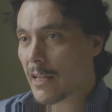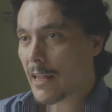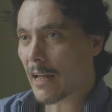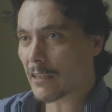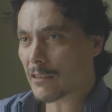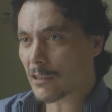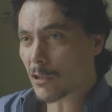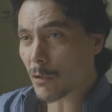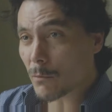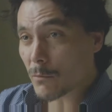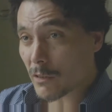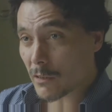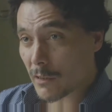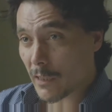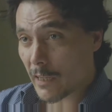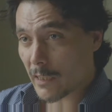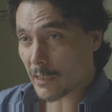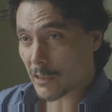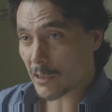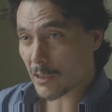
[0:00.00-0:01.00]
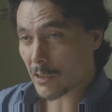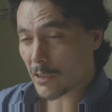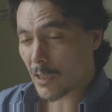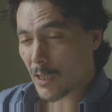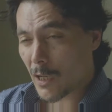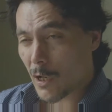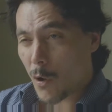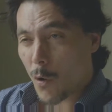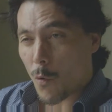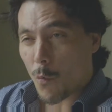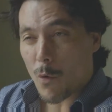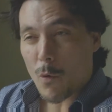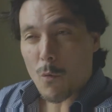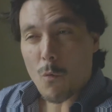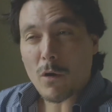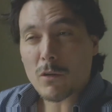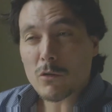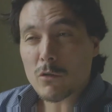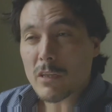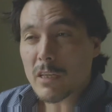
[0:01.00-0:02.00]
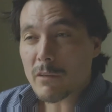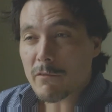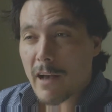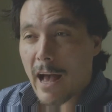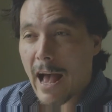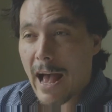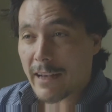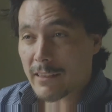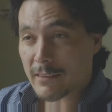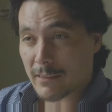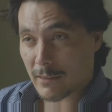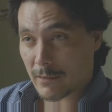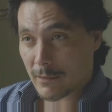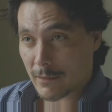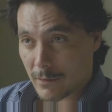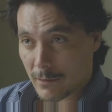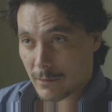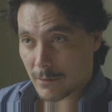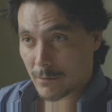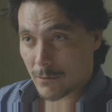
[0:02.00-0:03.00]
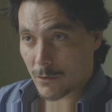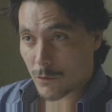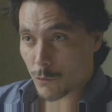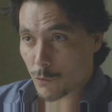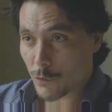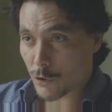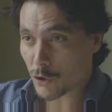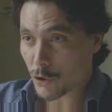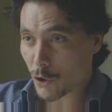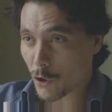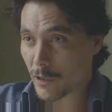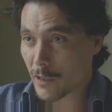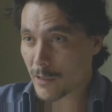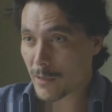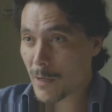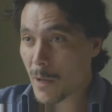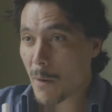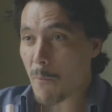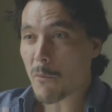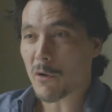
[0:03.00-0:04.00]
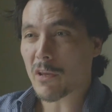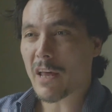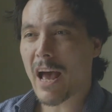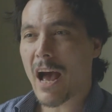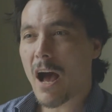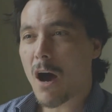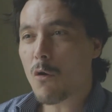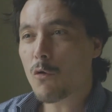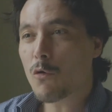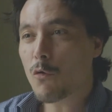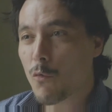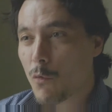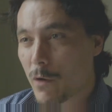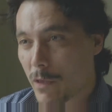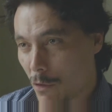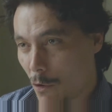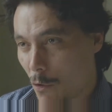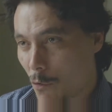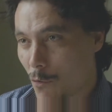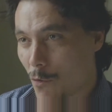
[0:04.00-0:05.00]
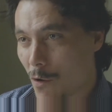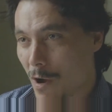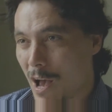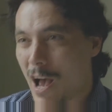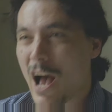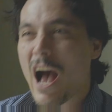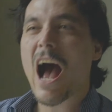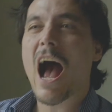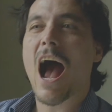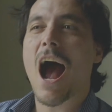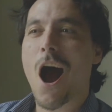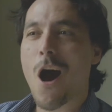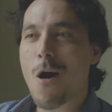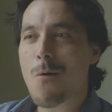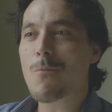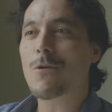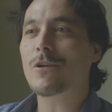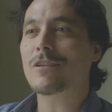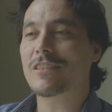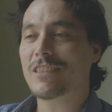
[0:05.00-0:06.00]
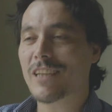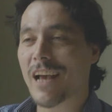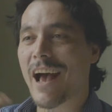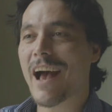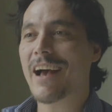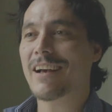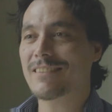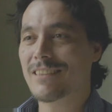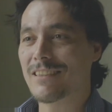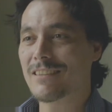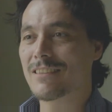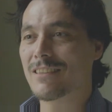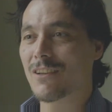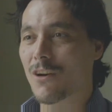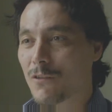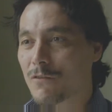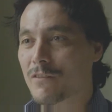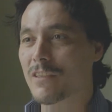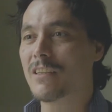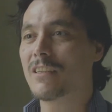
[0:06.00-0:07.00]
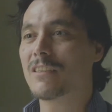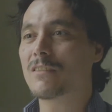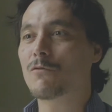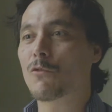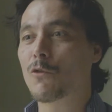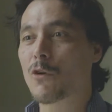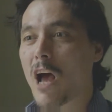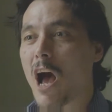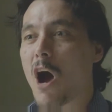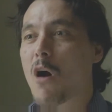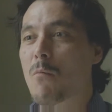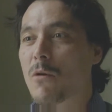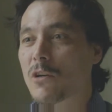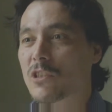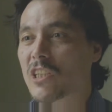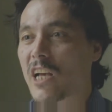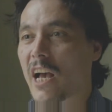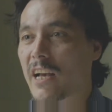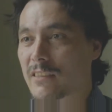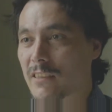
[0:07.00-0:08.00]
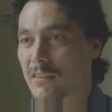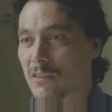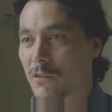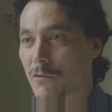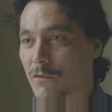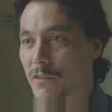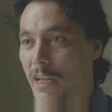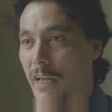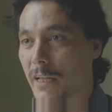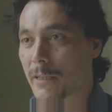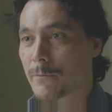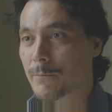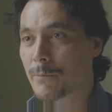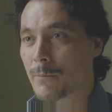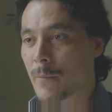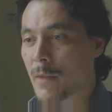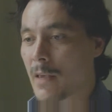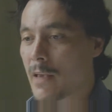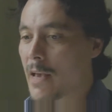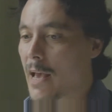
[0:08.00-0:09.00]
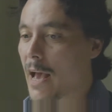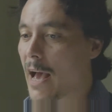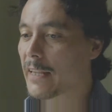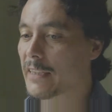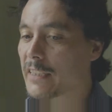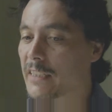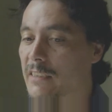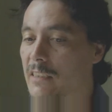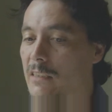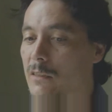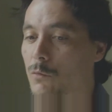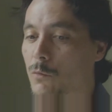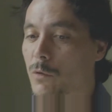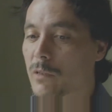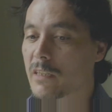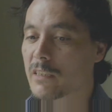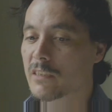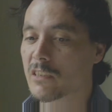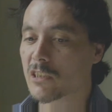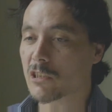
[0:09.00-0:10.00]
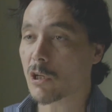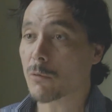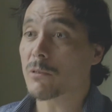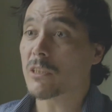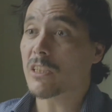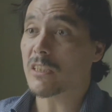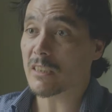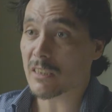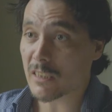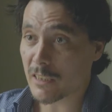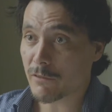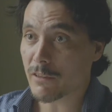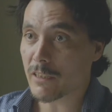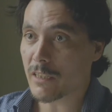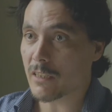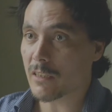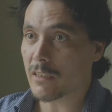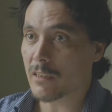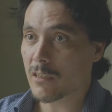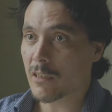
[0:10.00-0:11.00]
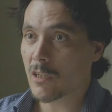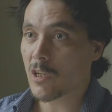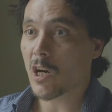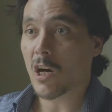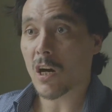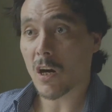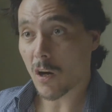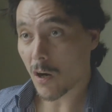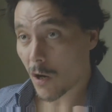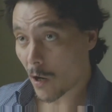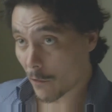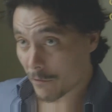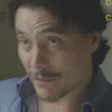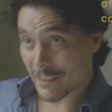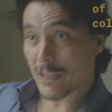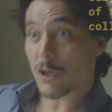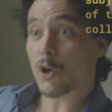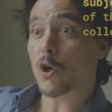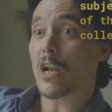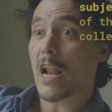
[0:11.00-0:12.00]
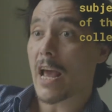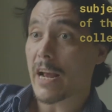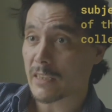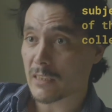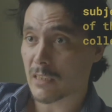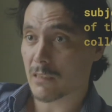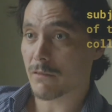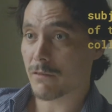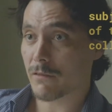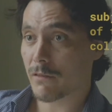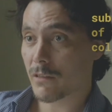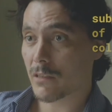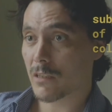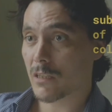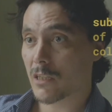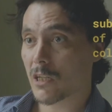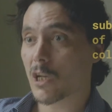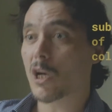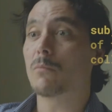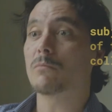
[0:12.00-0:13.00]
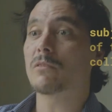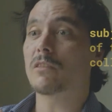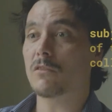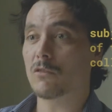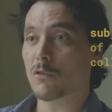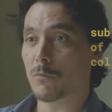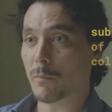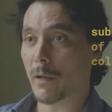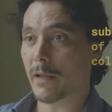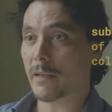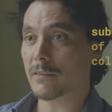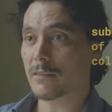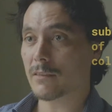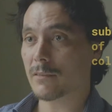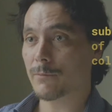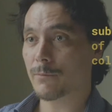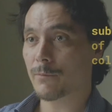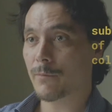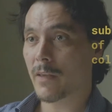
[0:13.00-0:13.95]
At some stage, we want to give access to each other, but how do we know how much access of this for how much access of that? And this is where the subjectivity of the collective comes into place.